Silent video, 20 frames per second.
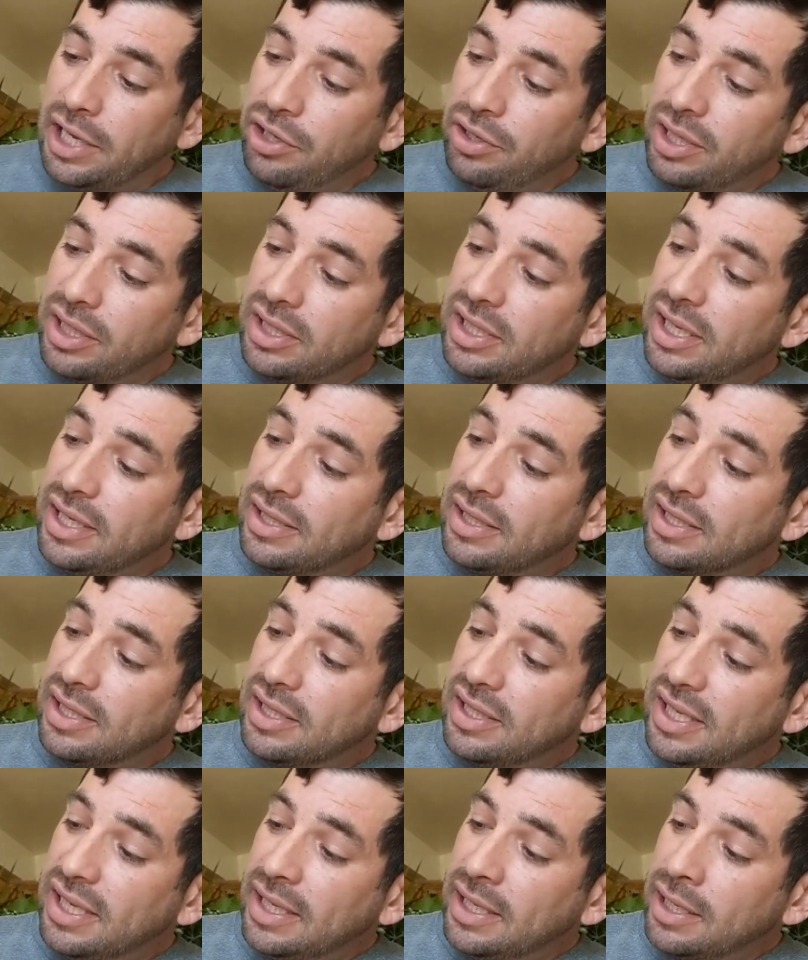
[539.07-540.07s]
and you can see it's
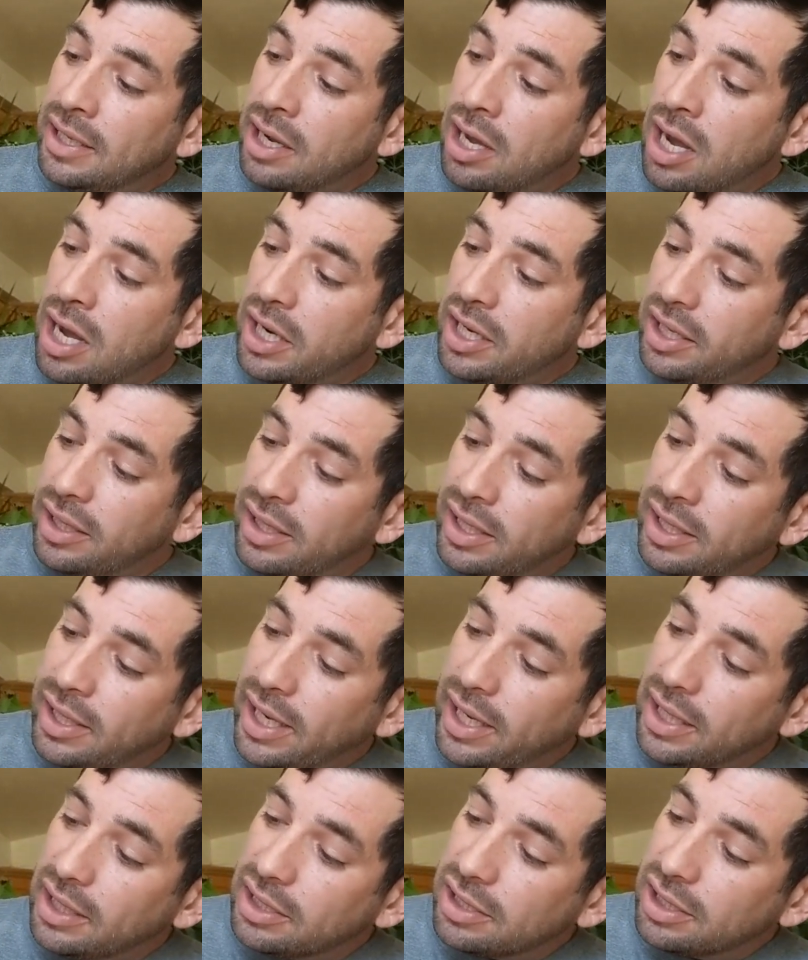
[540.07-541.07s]
a seed
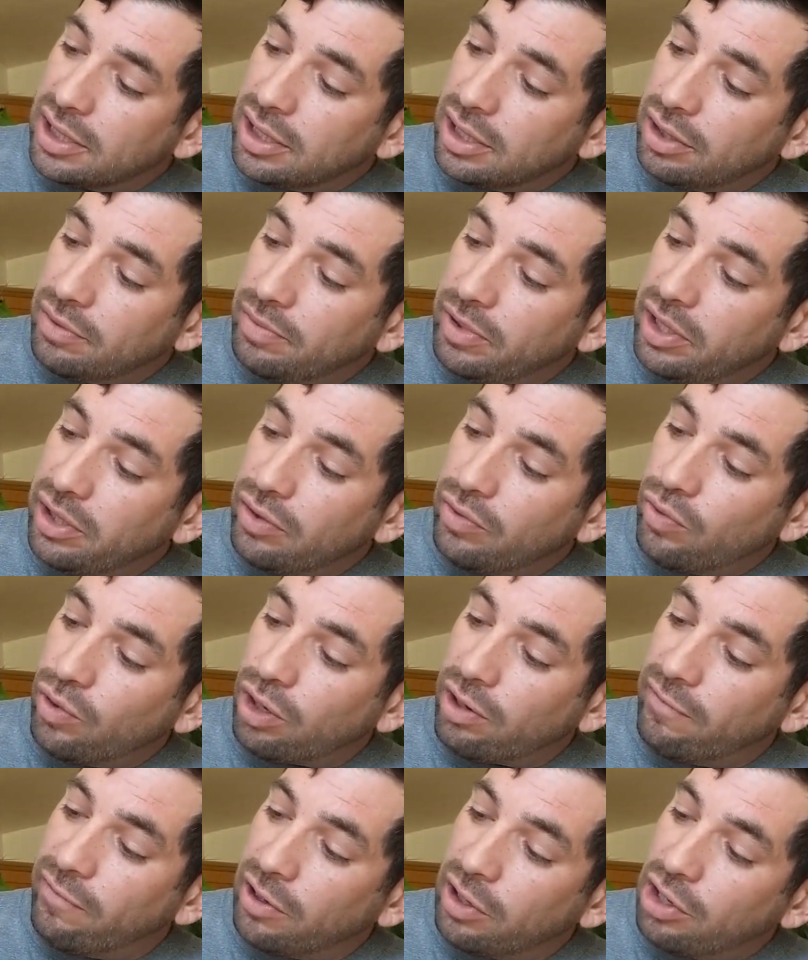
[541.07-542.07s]
inoculant, and it's going to
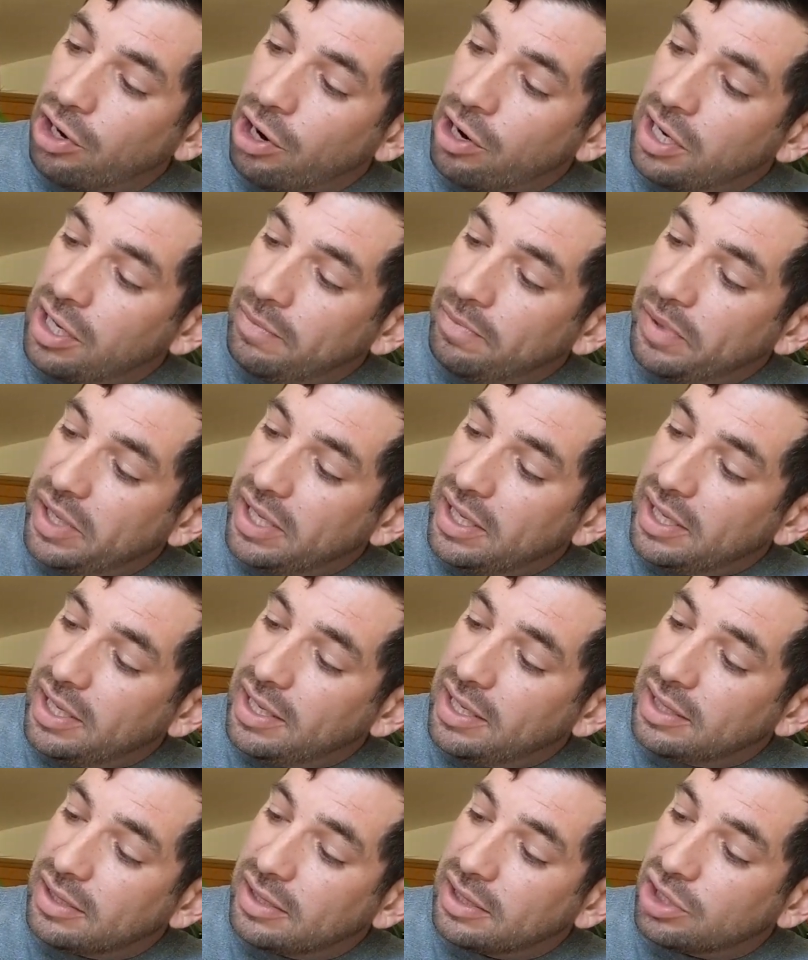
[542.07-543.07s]
work for garden
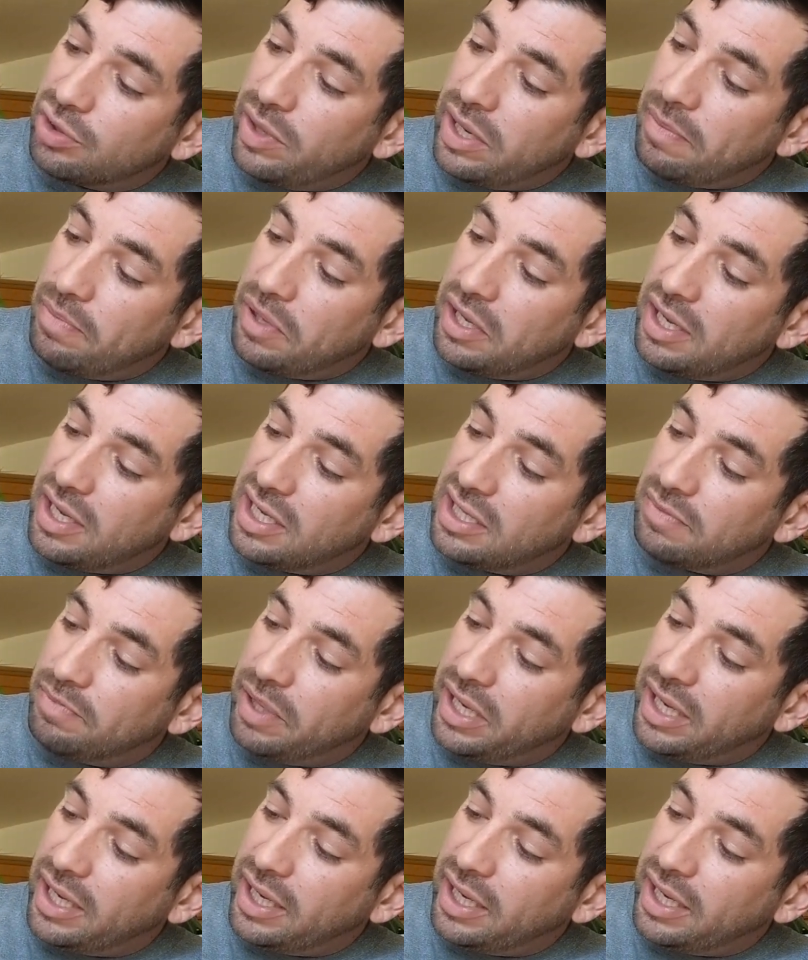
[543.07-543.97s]
peas, sweet peas,